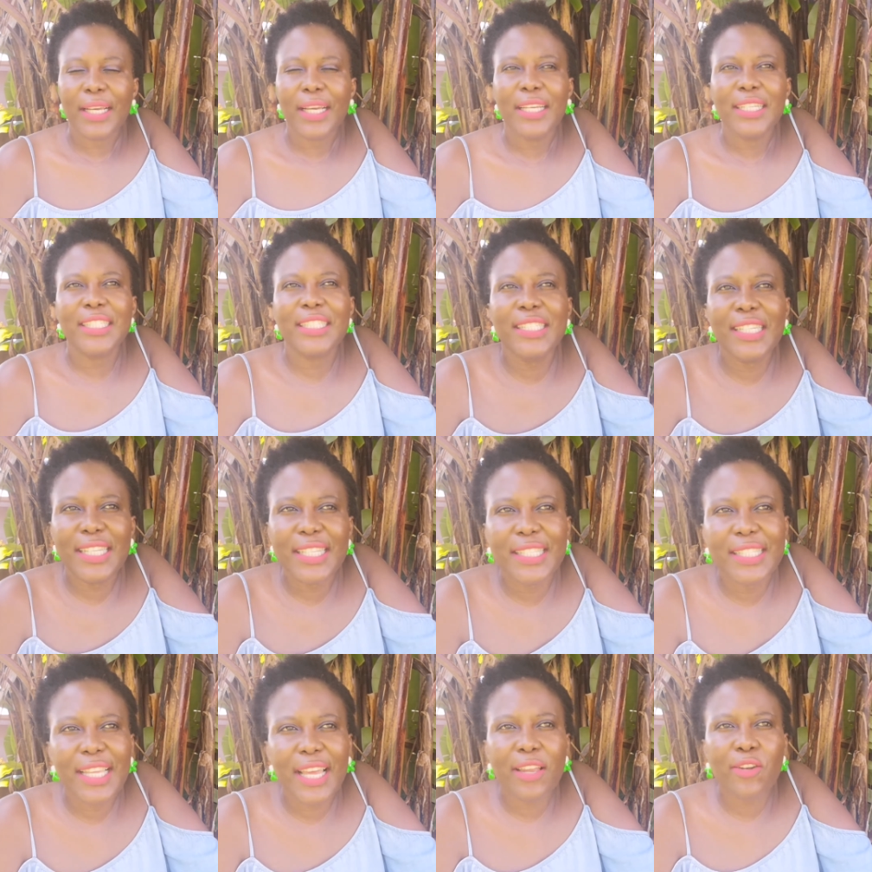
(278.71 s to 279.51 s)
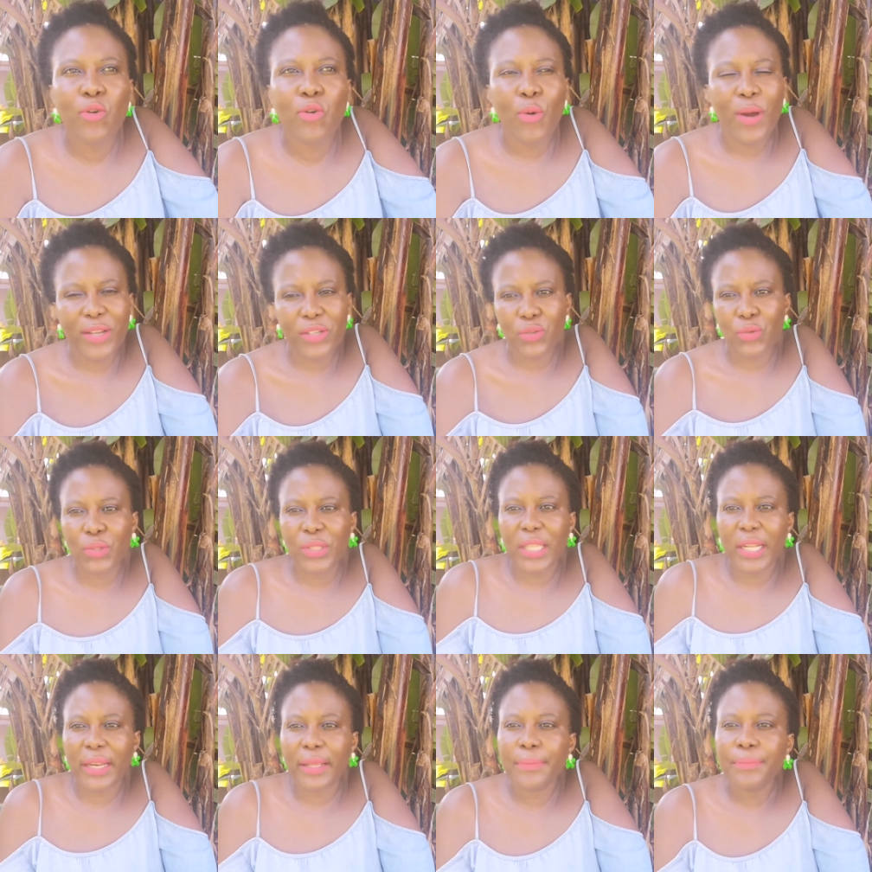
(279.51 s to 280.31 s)
She said 1, 2,
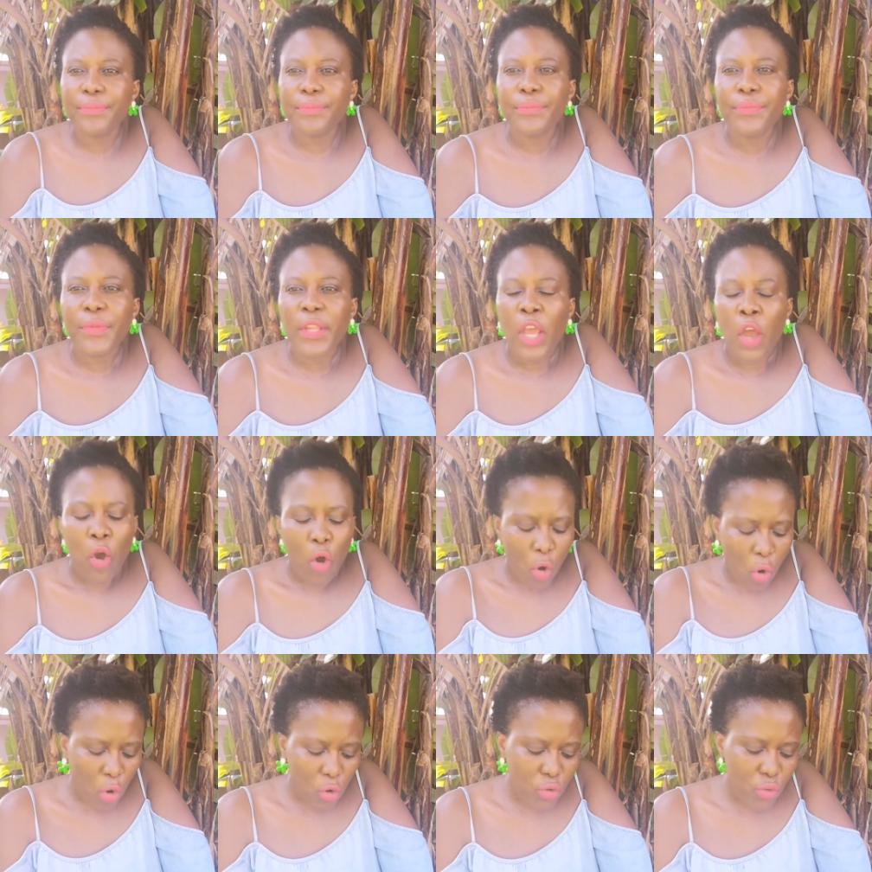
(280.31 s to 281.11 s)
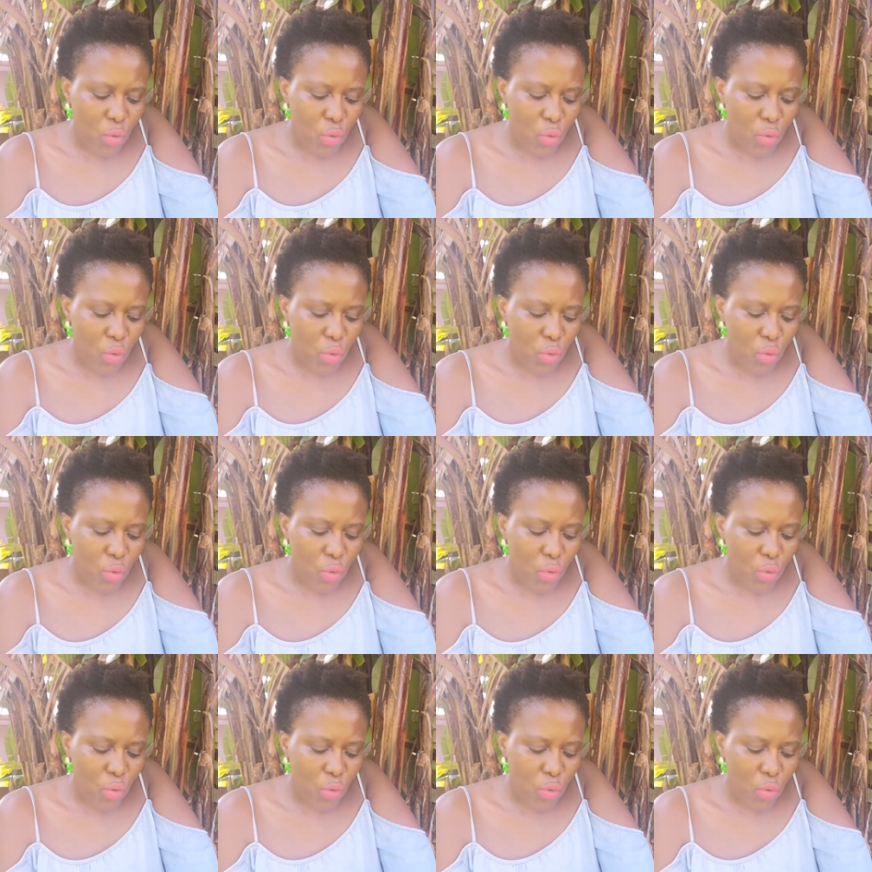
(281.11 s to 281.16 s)
3. Or